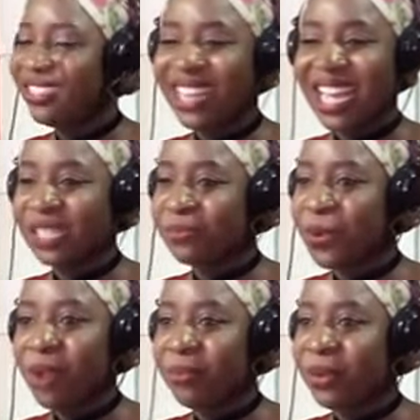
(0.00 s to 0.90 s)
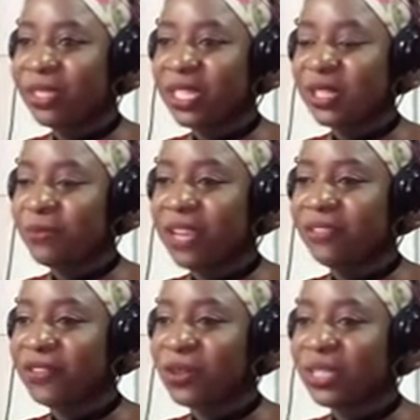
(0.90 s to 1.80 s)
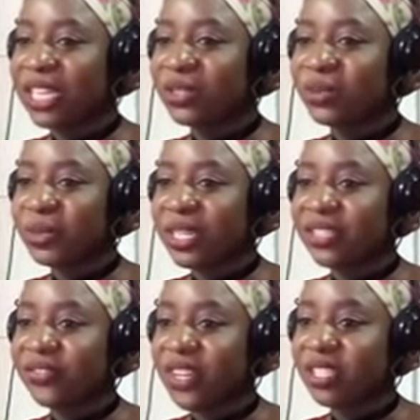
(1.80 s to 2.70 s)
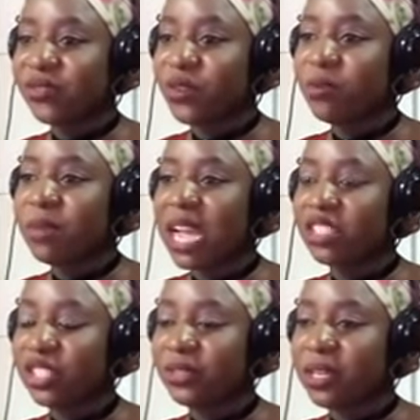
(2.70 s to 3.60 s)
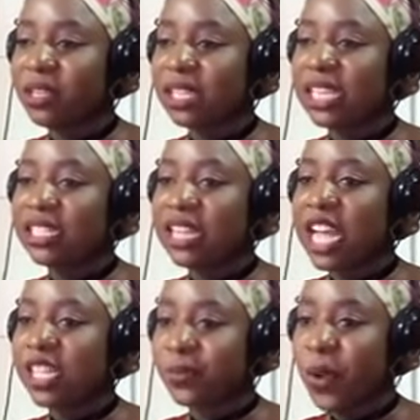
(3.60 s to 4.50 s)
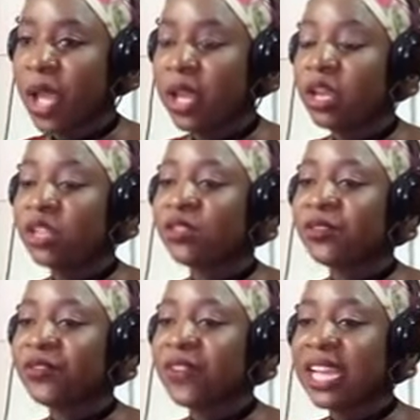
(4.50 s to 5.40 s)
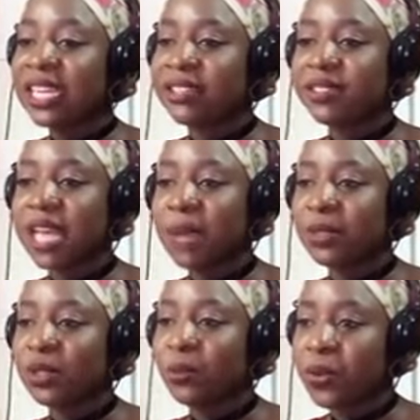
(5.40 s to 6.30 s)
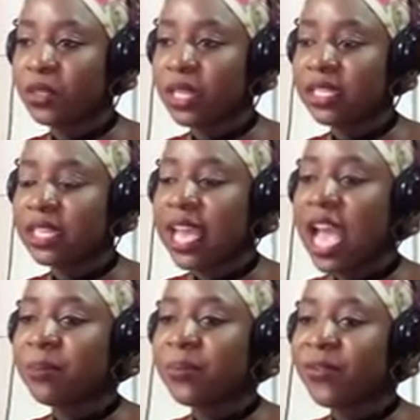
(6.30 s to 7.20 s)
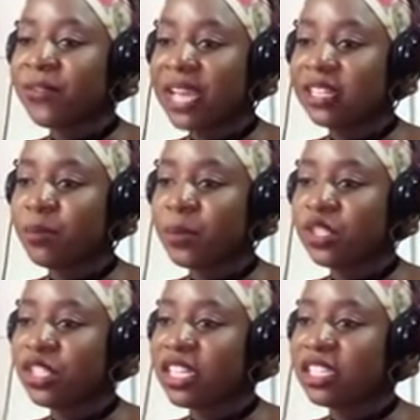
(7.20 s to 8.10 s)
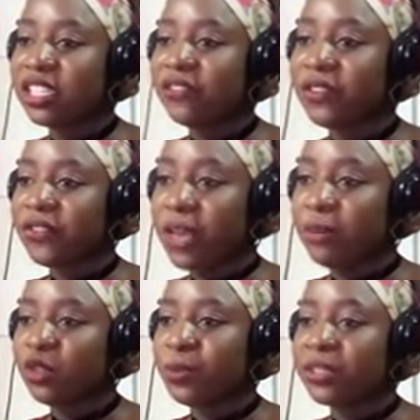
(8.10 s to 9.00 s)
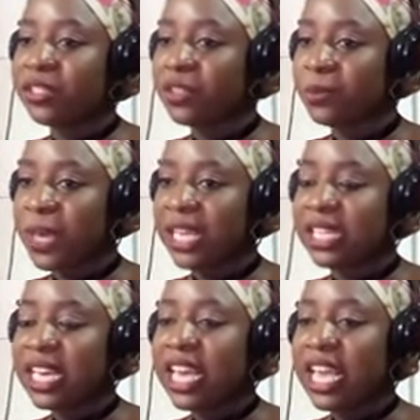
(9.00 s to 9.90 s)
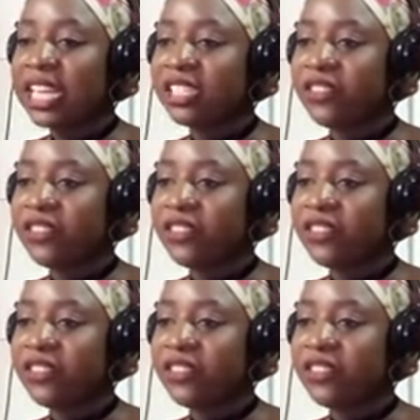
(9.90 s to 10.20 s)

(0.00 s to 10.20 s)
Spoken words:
Diaspora bond is being floated to raise funds from Nigerians in the diaspora to finance capital projects and provide an opportunity for them to participate in the